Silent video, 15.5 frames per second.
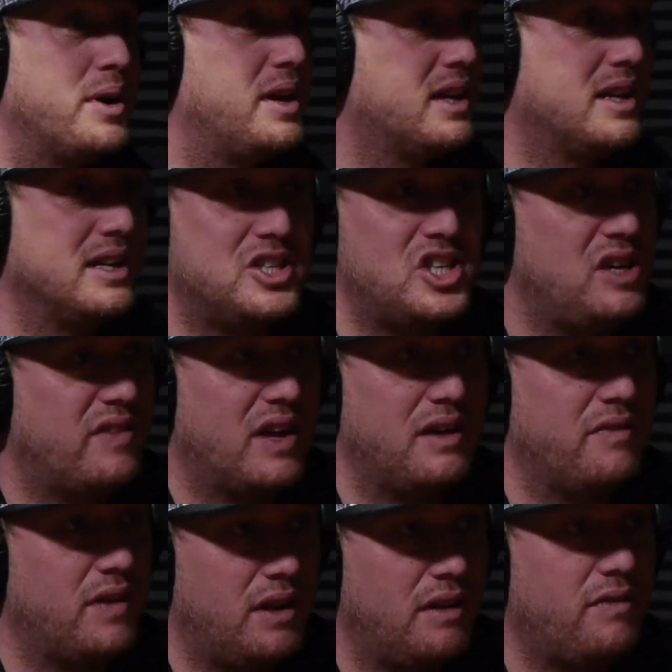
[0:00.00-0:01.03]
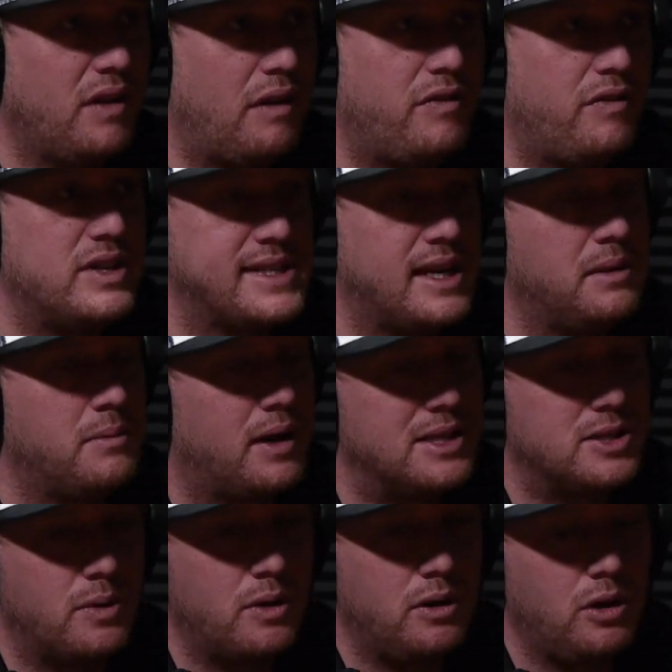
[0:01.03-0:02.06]
can achieve anything if you set your mind
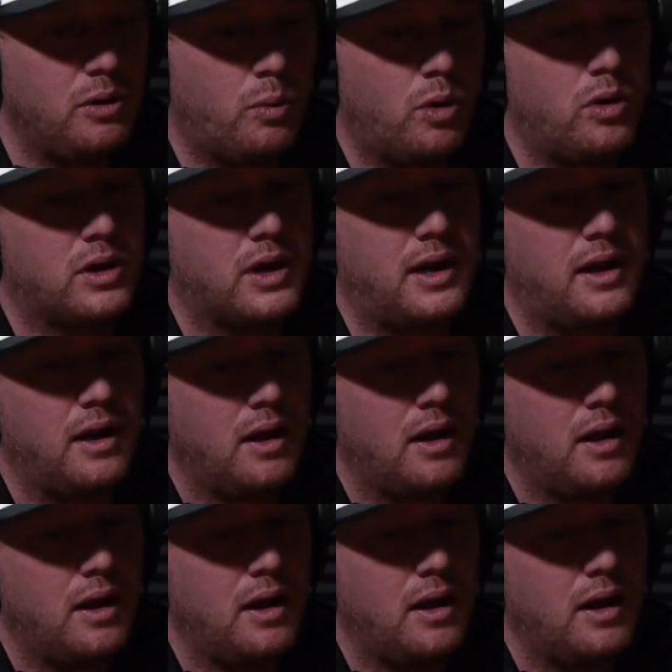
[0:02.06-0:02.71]
to it and you work at it,